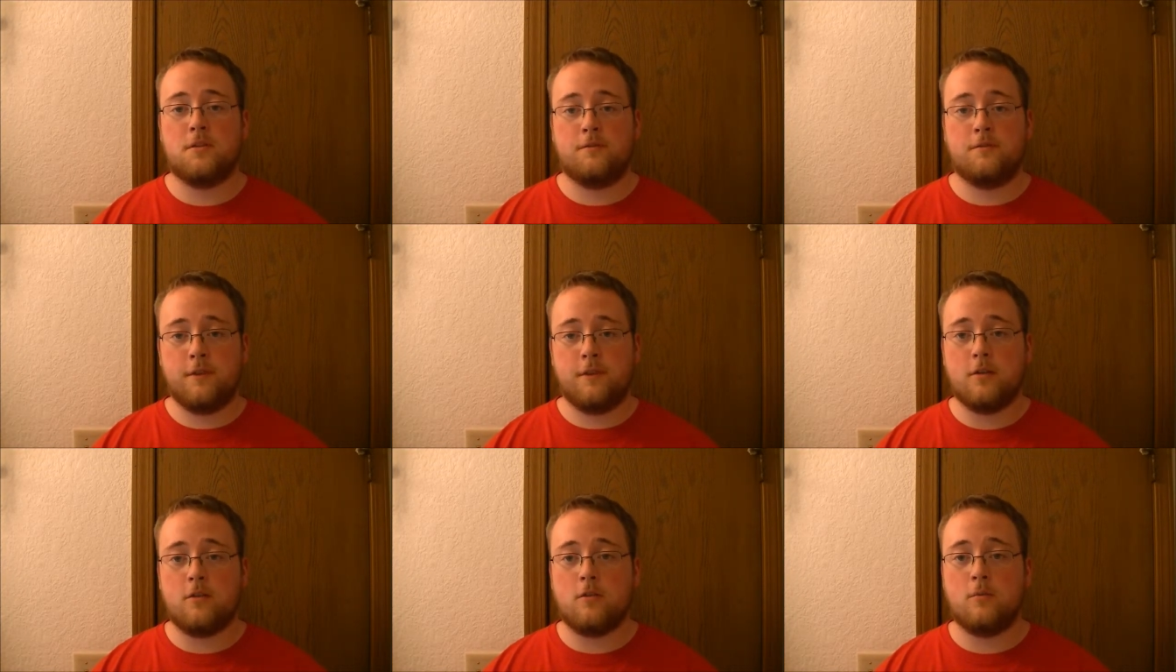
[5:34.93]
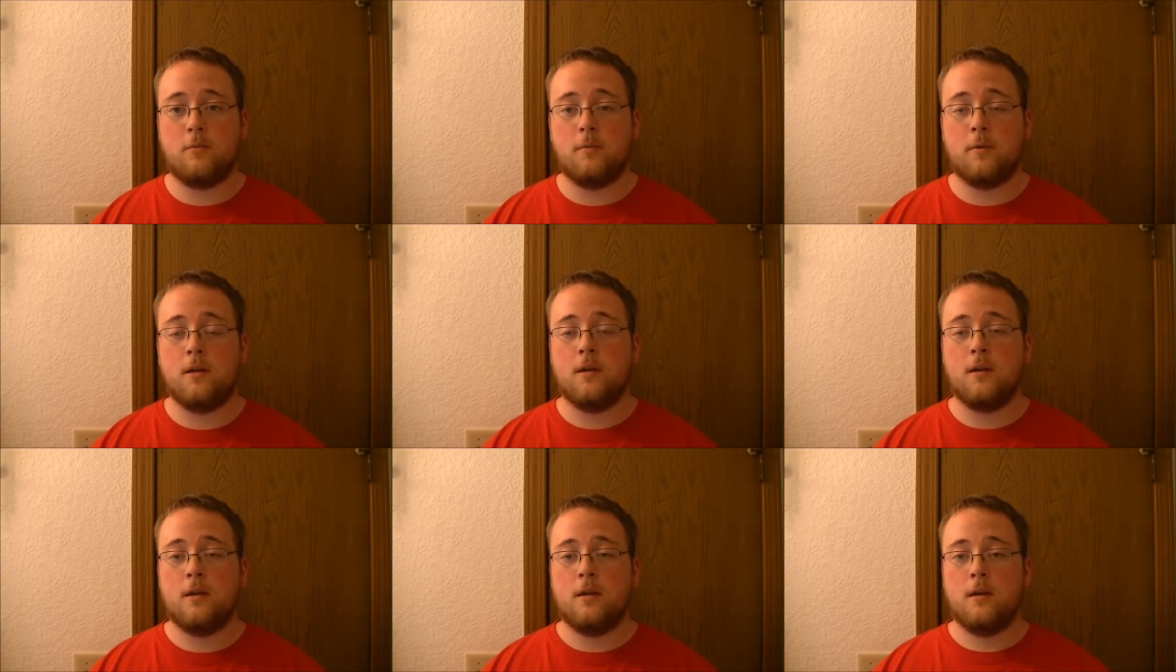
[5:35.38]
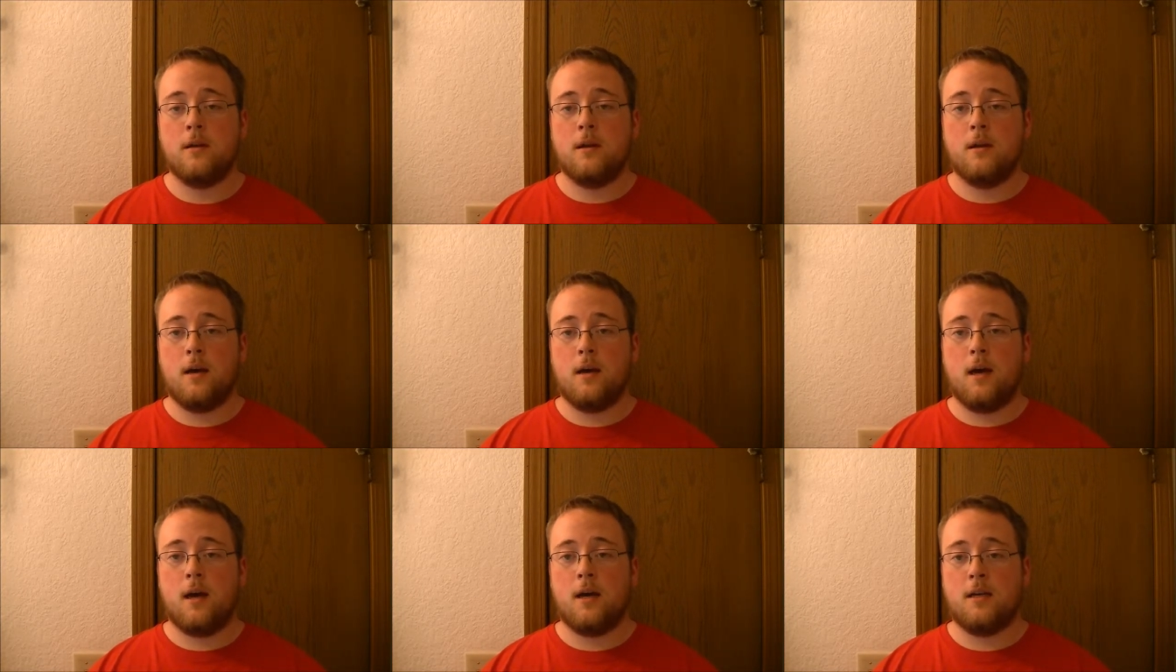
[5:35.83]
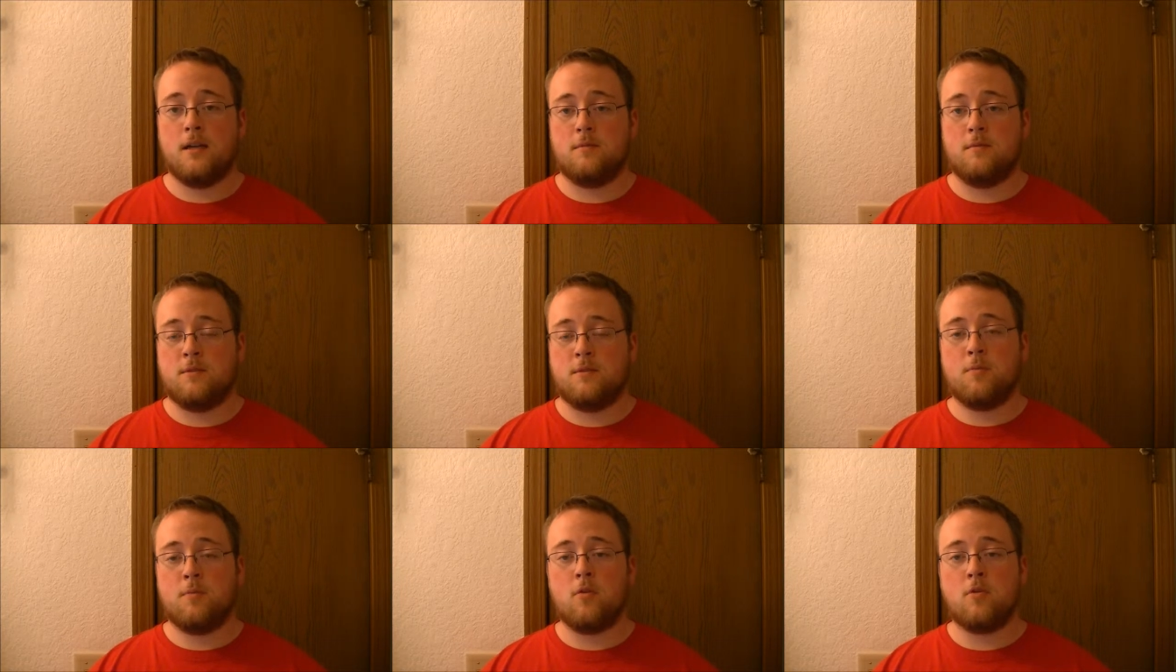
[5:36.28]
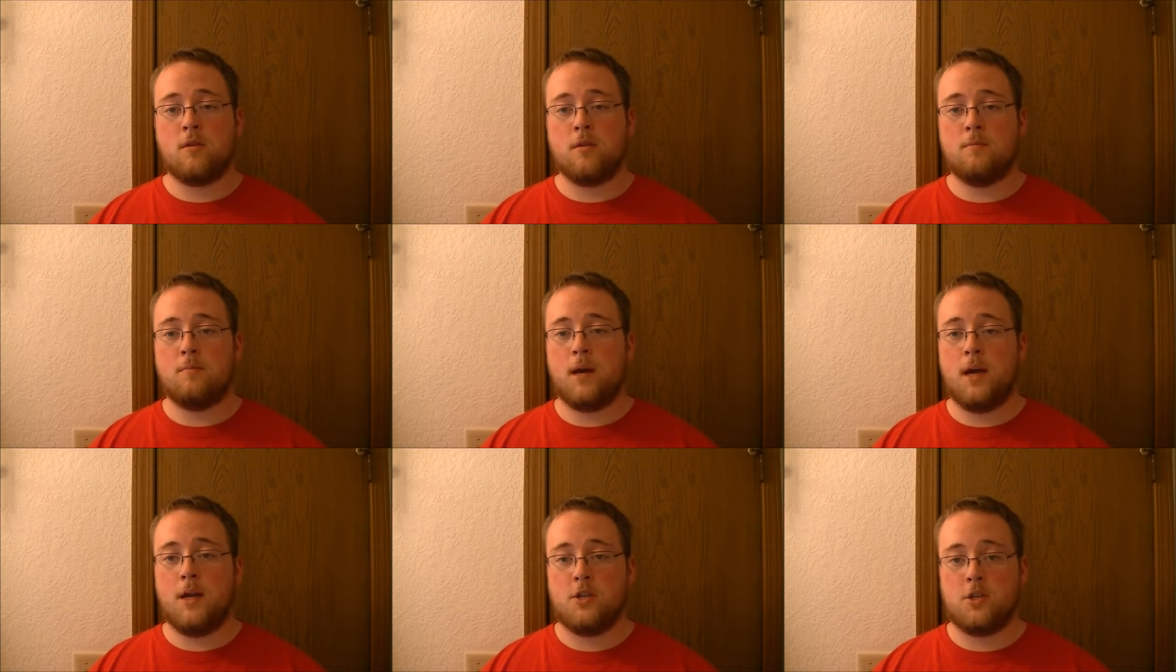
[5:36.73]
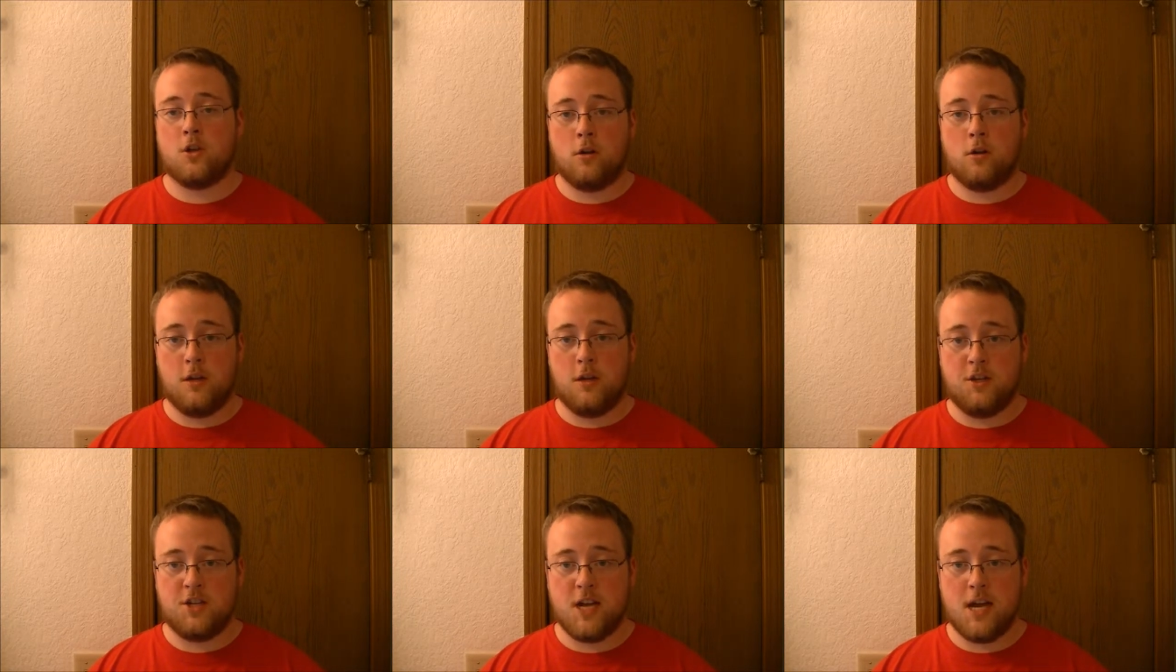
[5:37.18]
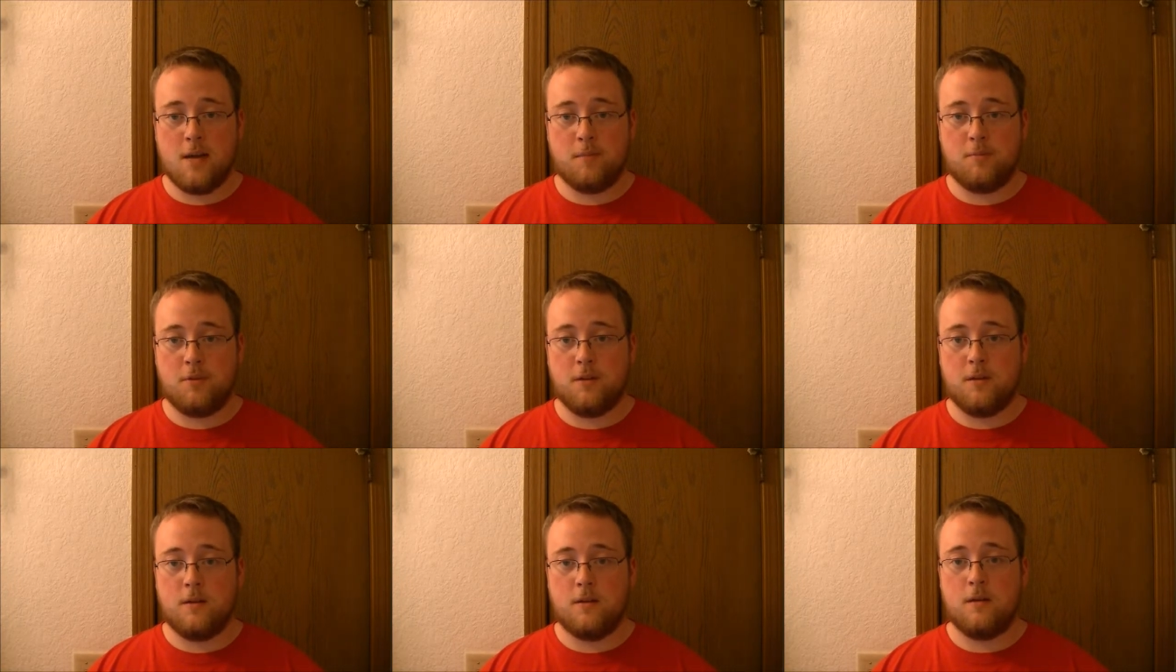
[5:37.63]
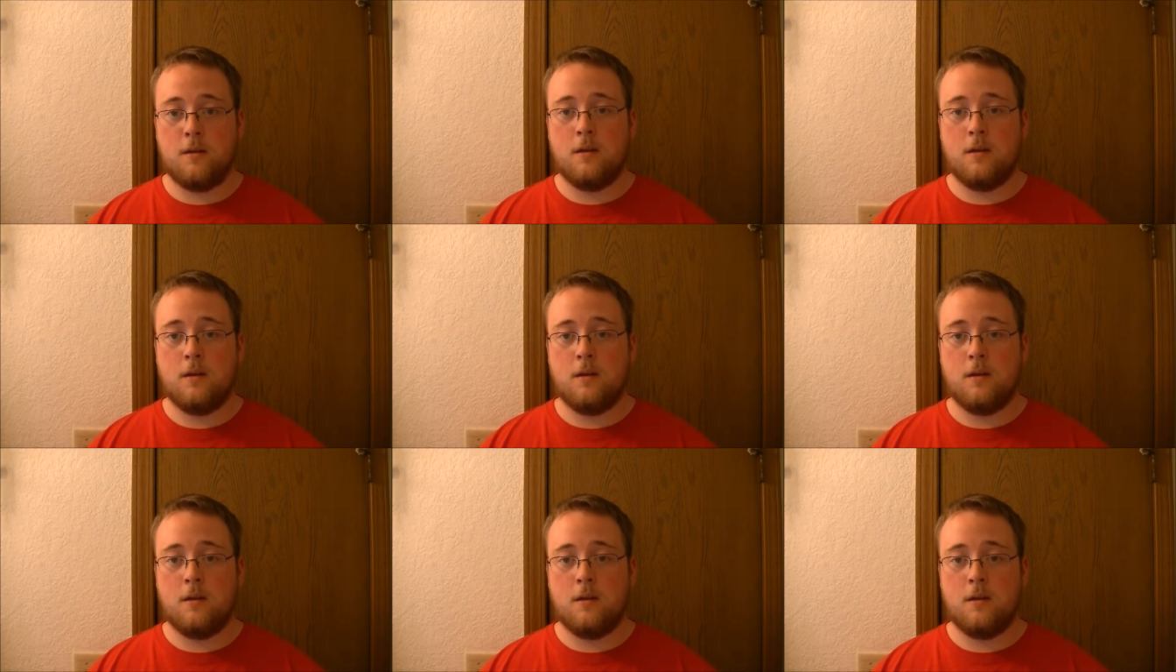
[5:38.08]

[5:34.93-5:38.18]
to film, spoken by Charlie Chaplin.